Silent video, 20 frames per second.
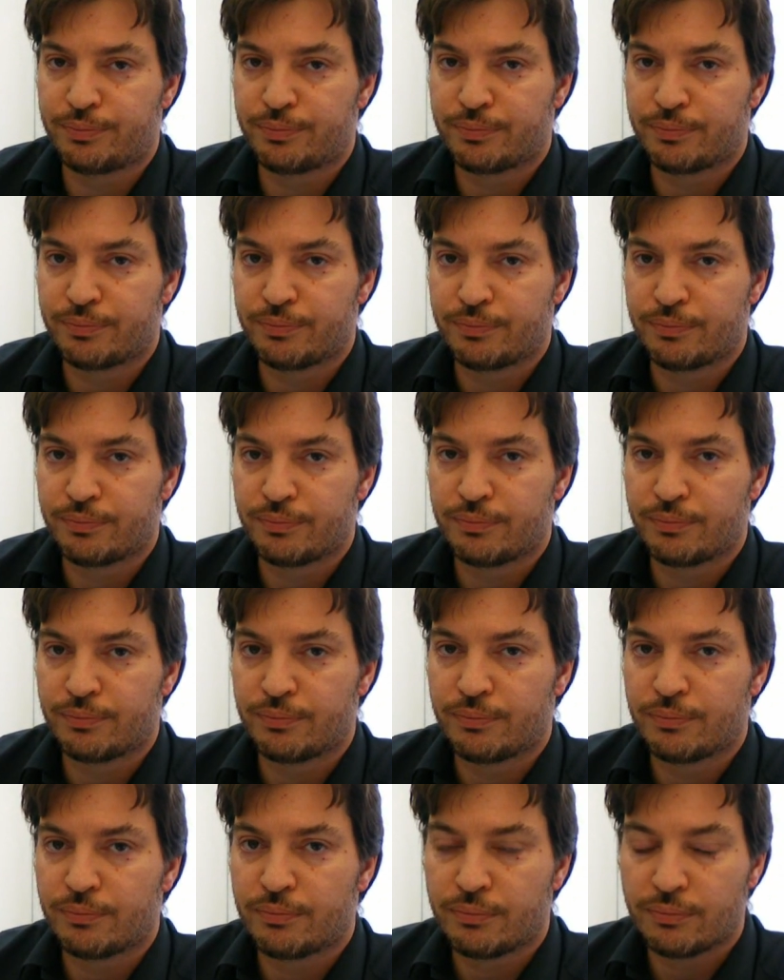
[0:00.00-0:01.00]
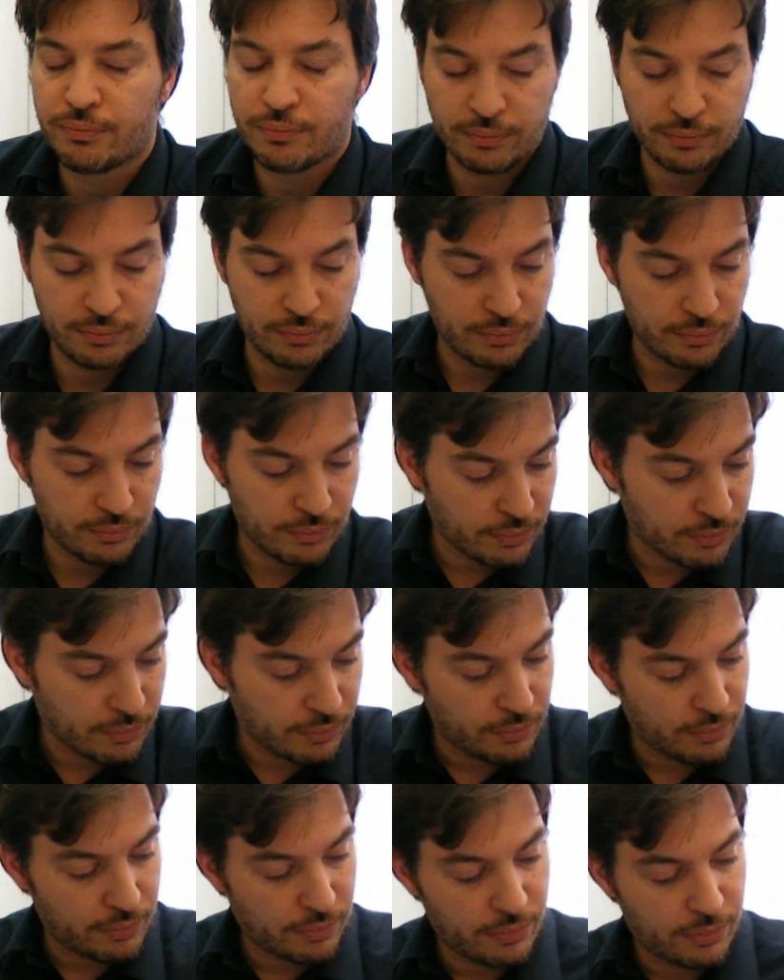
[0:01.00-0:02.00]

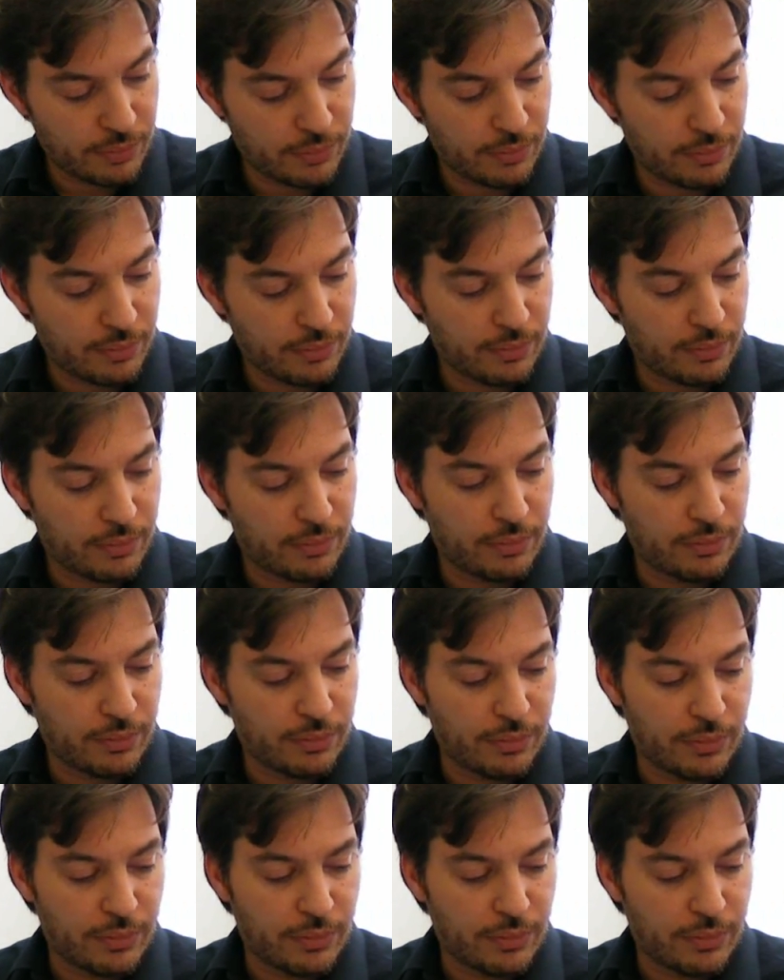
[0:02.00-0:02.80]
(no one is talking)